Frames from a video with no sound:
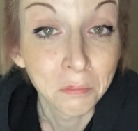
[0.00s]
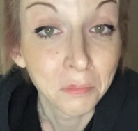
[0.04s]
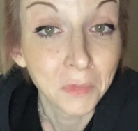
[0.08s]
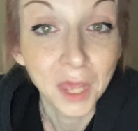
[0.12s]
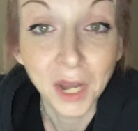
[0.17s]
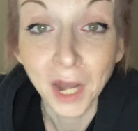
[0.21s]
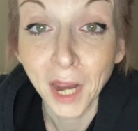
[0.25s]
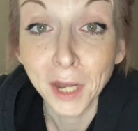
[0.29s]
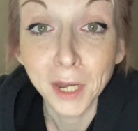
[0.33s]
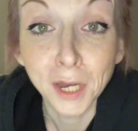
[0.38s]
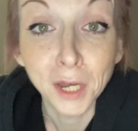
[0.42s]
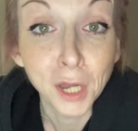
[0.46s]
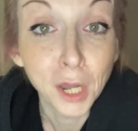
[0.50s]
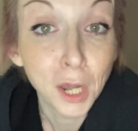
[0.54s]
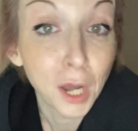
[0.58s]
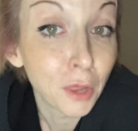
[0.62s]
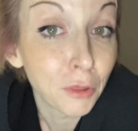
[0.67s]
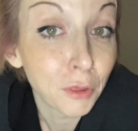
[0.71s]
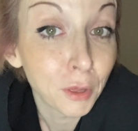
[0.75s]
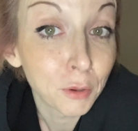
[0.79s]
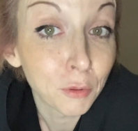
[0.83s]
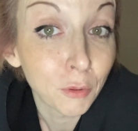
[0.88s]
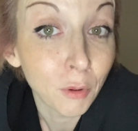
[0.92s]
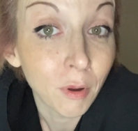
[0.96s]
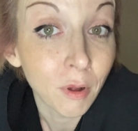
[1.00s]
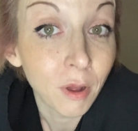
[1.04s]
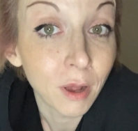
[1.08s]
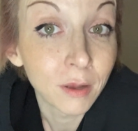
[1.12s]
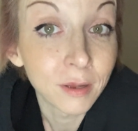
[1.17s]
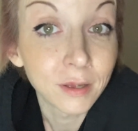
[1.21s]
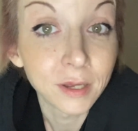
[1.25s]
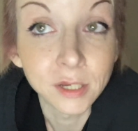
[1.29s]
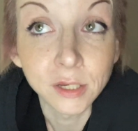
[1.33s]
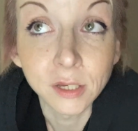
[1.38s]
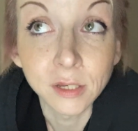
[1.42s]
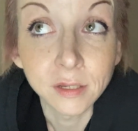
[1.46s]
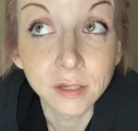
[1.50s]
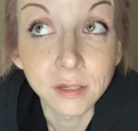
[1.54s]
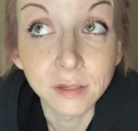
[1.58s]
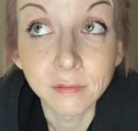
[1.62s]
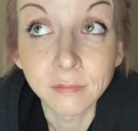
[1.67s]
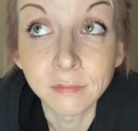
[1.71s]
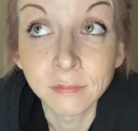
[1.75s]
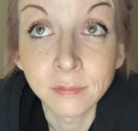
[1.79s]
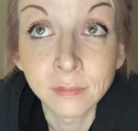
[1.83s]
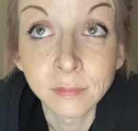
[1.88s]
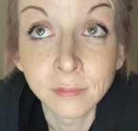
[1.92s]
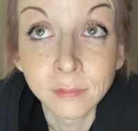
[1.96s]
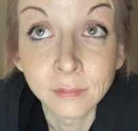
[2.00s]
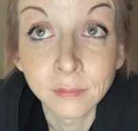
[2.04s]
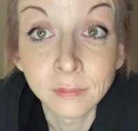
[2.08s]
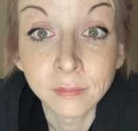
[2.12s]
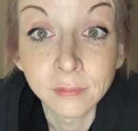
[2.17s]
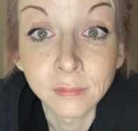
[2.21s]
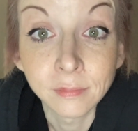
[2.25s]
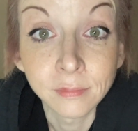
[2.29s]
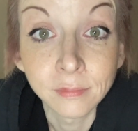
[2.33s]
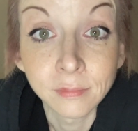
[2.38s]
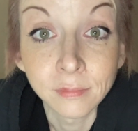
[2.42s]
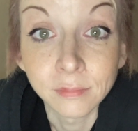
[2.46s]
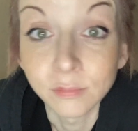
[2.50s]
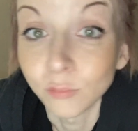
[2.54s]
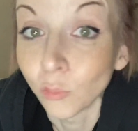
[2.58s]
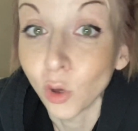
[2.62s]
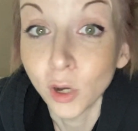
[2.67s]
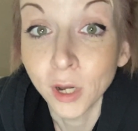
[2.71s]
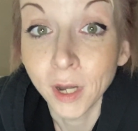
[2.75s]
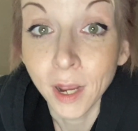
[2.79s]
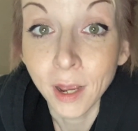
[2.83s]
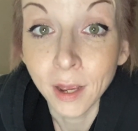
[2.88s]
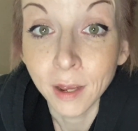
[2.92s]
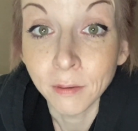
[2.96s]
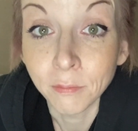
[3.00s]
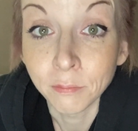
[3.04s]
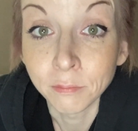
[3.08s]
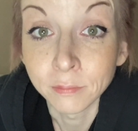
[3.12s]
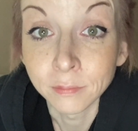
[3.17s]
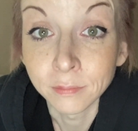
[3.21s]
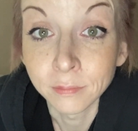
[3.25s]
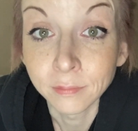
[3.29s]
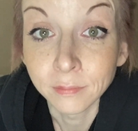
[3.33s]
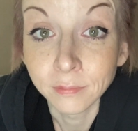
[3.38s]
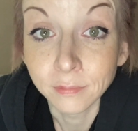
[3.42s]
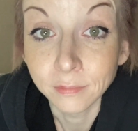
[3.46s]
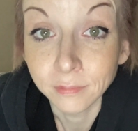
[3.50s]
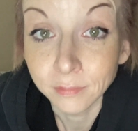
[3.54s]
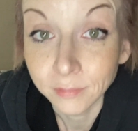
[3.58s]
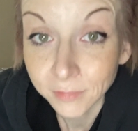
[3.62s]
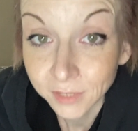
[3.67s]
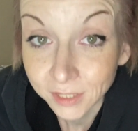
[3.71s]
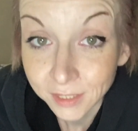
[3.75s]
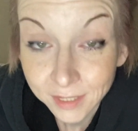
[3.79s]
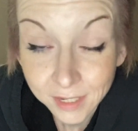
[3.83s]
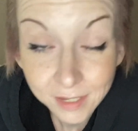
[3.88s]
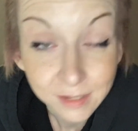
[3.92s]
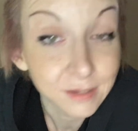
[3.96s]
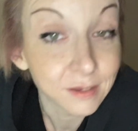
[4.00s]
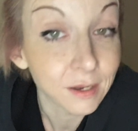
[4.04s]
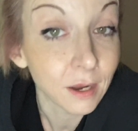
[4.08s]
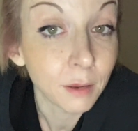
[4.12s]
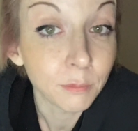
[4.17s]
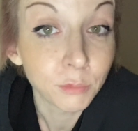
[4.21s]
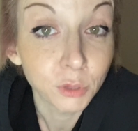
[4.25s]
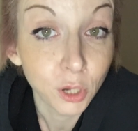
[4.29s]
And I did nothing wrong. It's just one day, just he stopped